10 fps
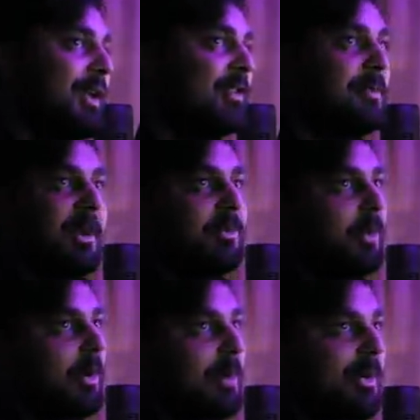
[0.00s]
that's the best
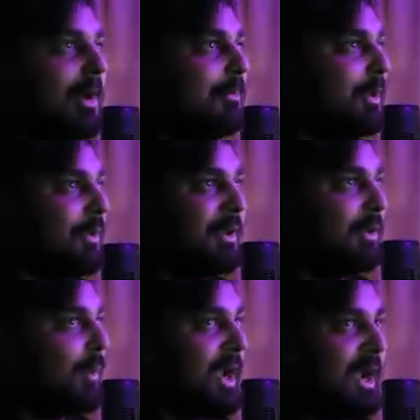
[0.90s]
part about uploading
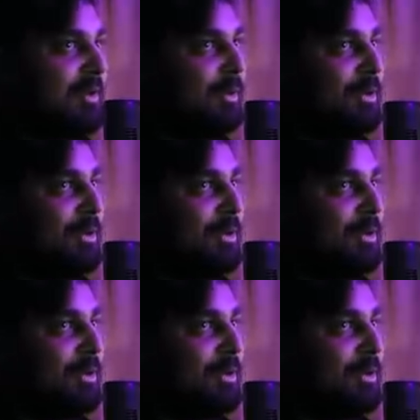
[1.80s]
the way I do.